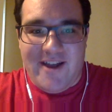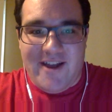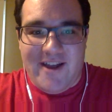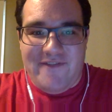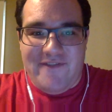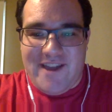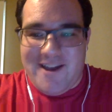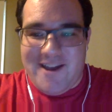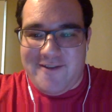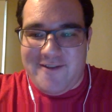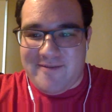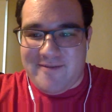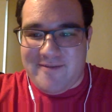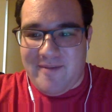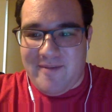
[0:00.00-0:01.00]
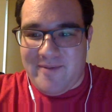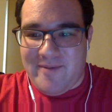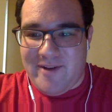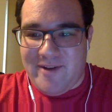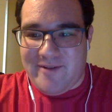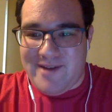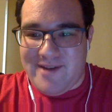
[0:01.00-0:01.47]
think of is probably pretty
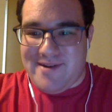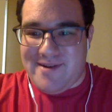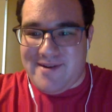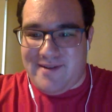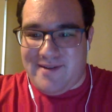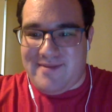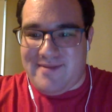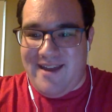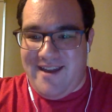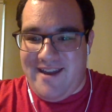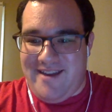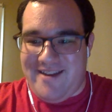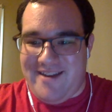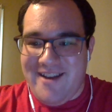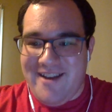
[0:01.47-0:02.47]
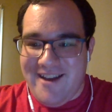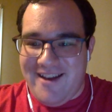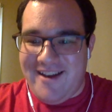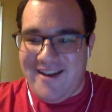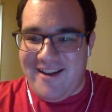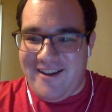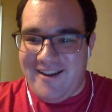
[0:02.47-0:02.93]
racist to say.
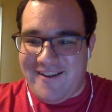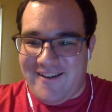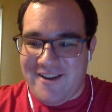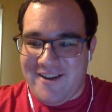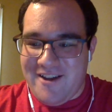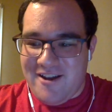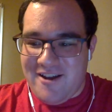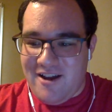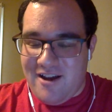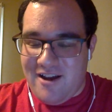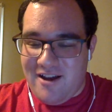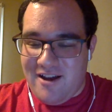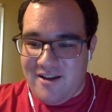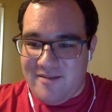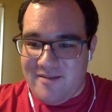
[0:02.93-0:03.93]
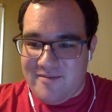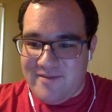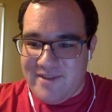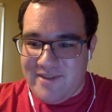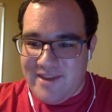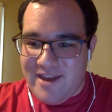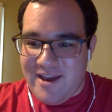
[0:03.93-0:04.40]

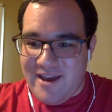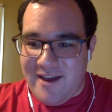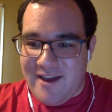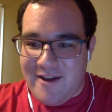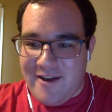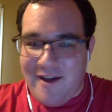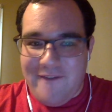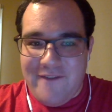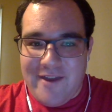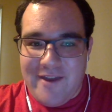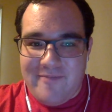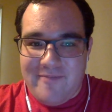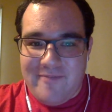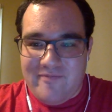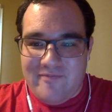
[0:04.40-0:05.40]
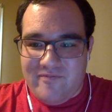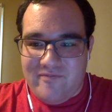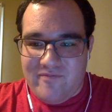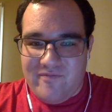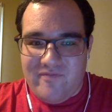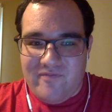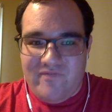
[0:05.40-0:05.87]
I think
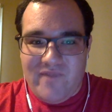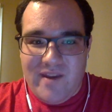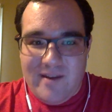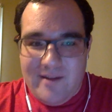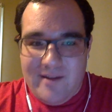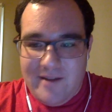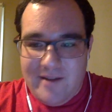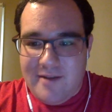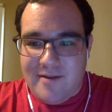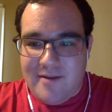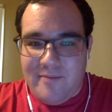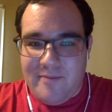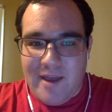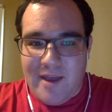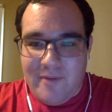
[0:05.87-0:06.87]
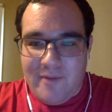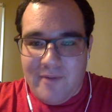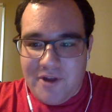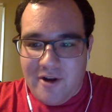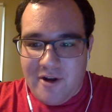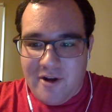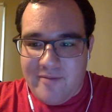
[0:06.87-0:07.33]
he needs to pick up a
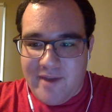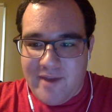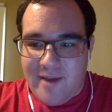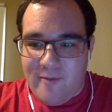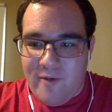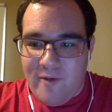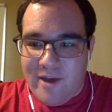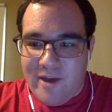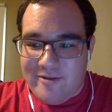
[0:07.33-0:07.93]
guitar and become white.